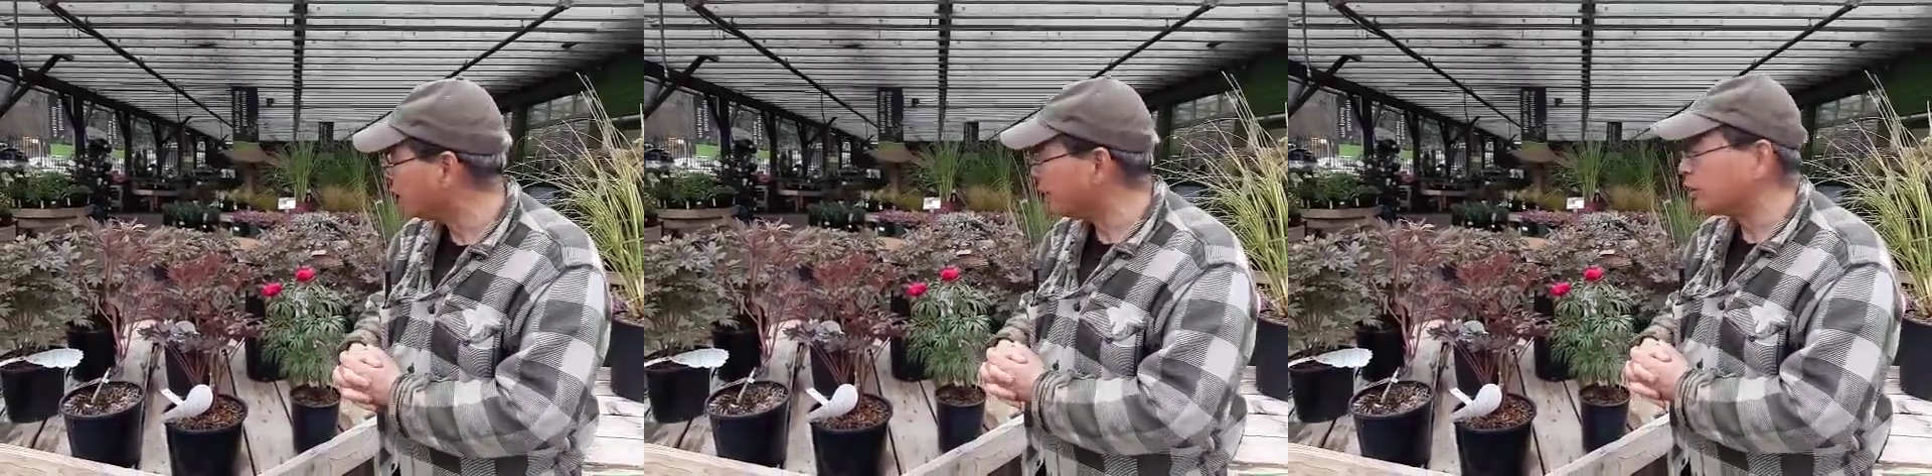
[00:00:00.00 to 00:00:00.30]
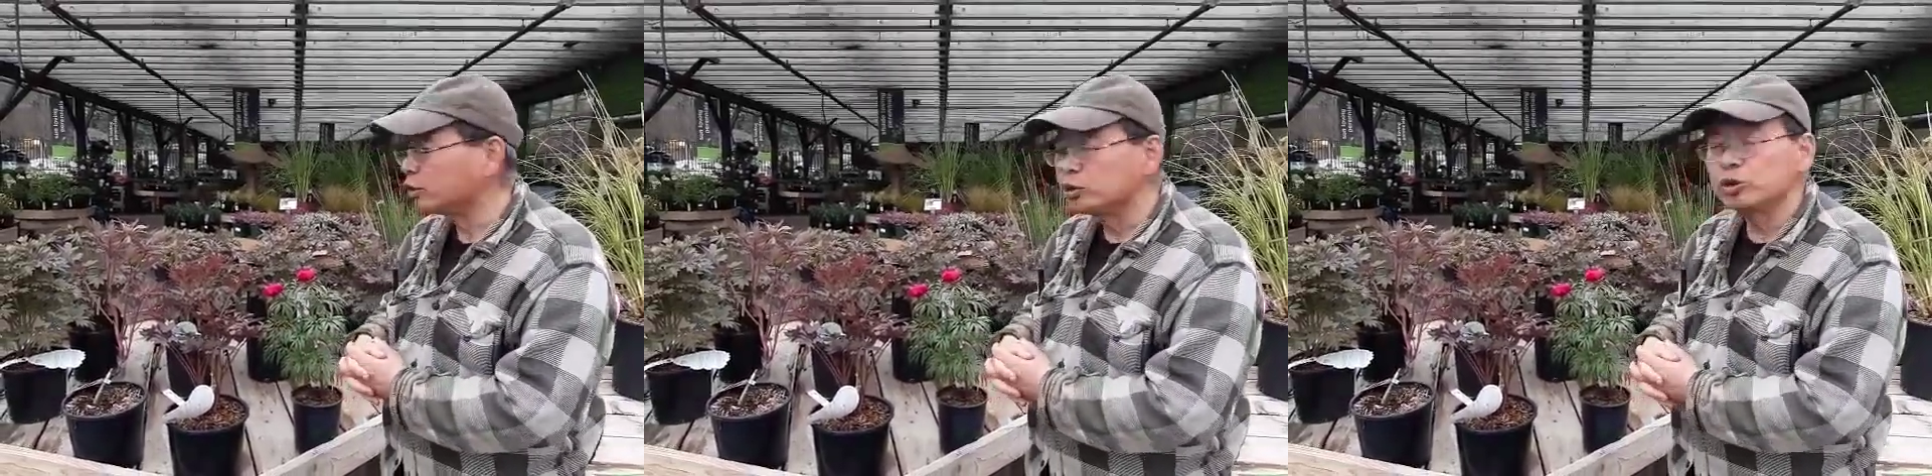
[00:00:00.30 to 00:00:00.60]
and
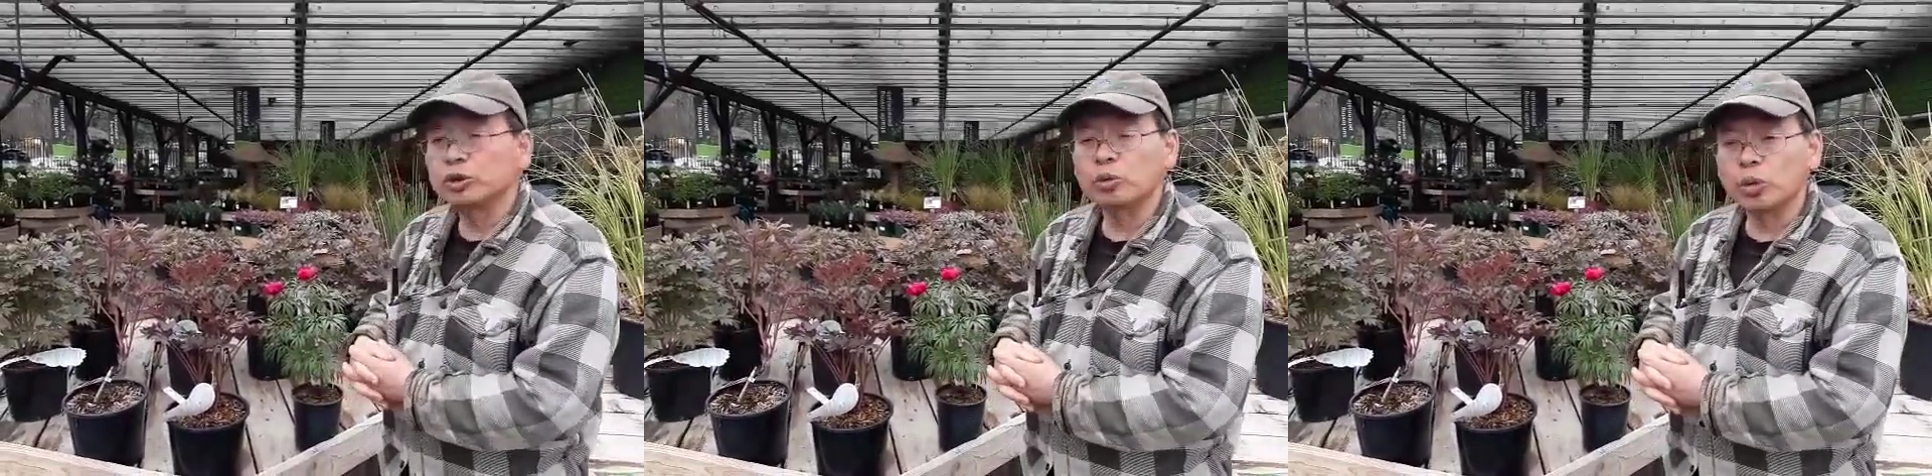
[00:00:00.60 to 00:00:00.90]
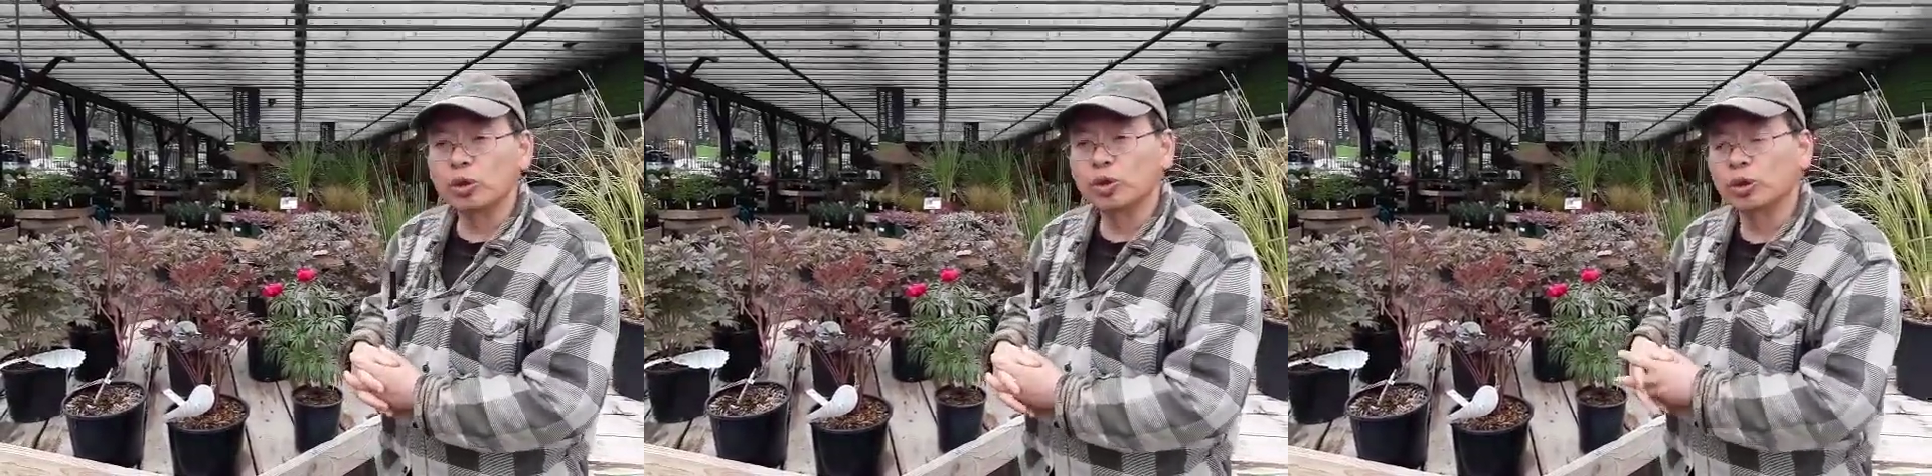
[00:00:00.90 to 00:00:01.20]
it usually
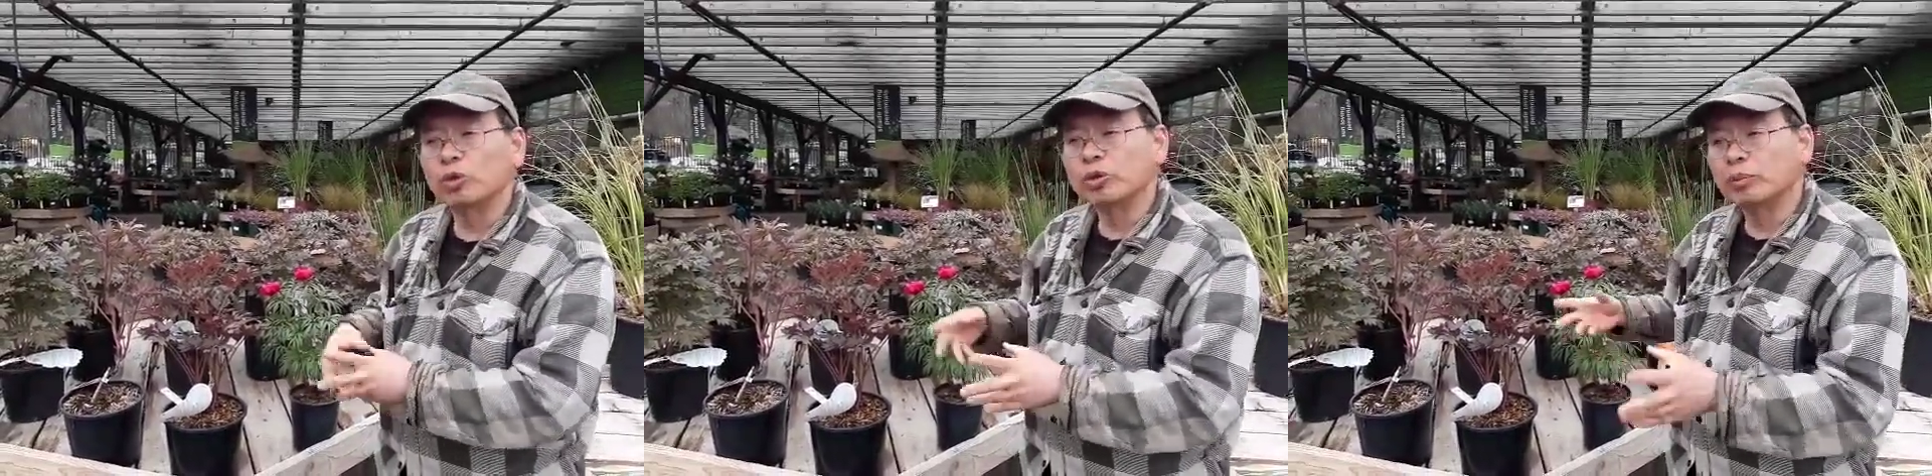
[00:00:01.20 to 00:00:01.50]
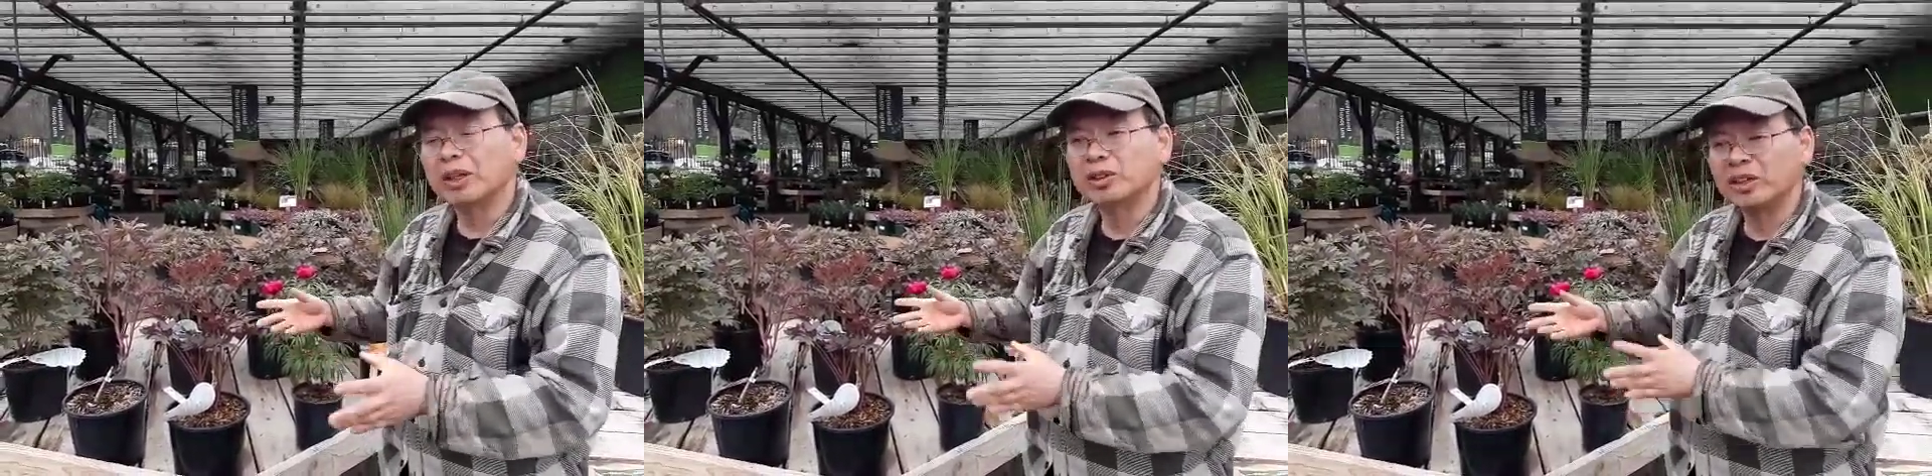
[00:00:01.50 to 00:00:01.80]
will occur when the
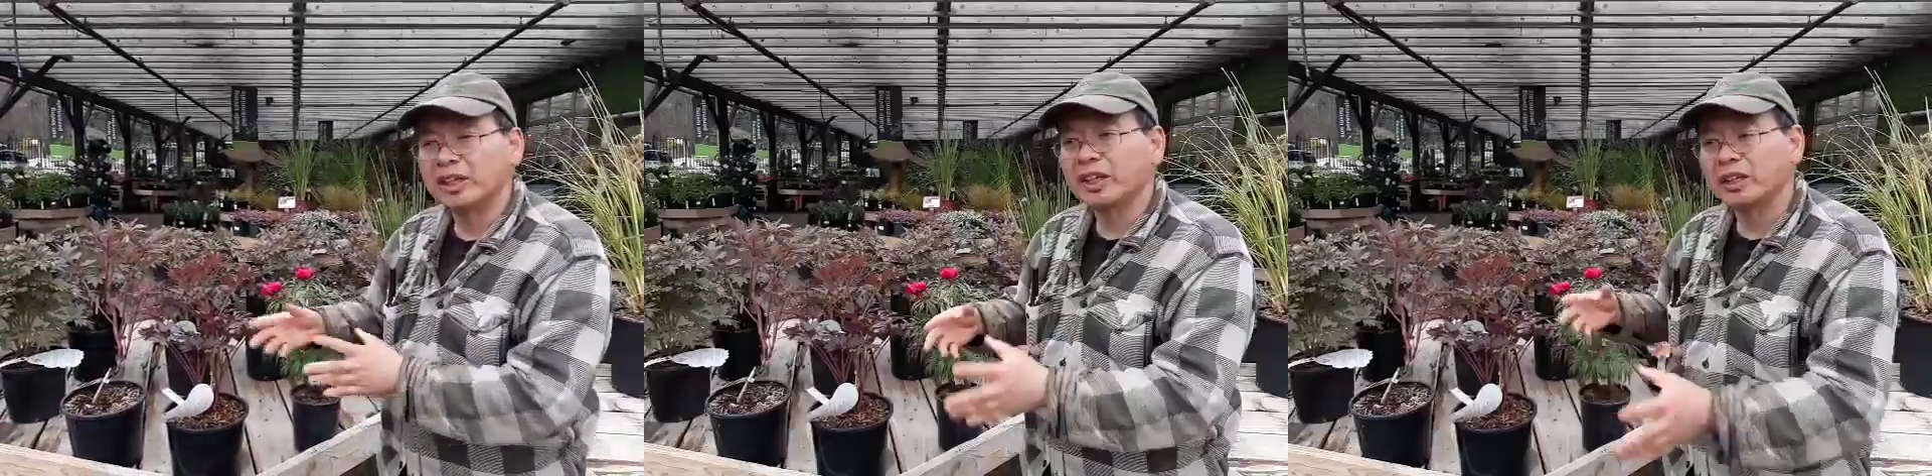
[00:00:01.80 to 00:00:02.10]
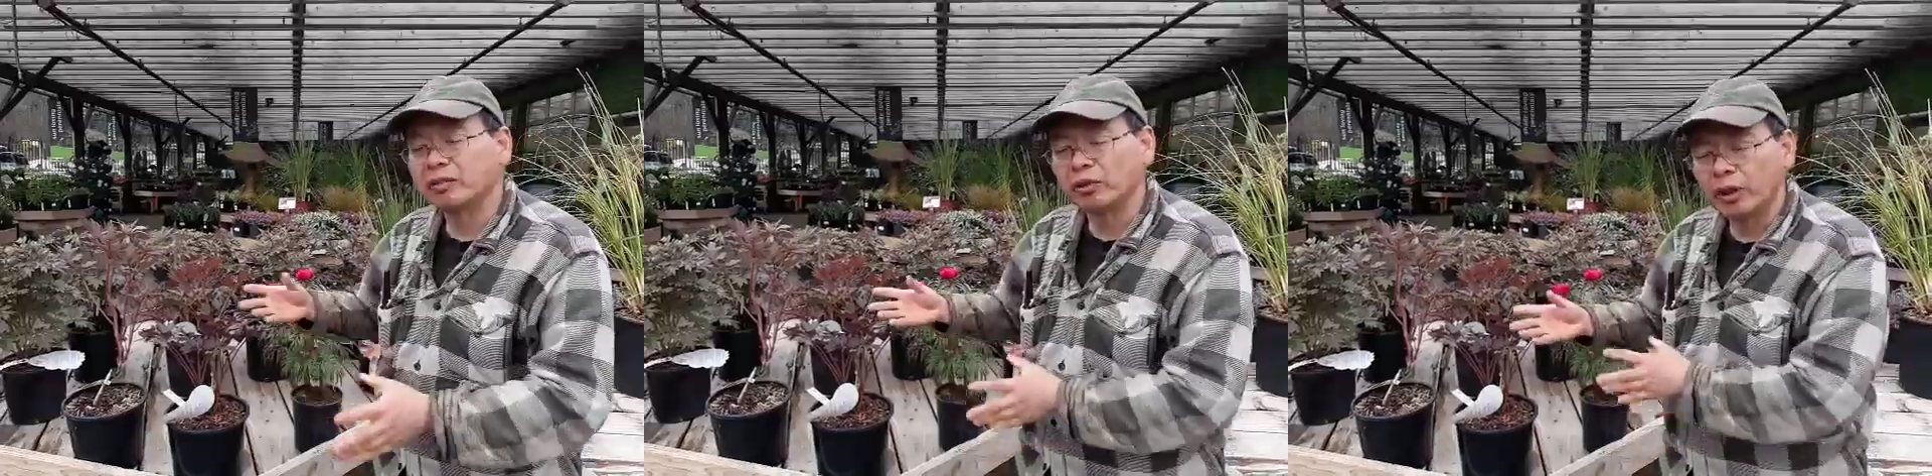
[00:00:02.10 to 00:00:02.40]
plants are not getting enough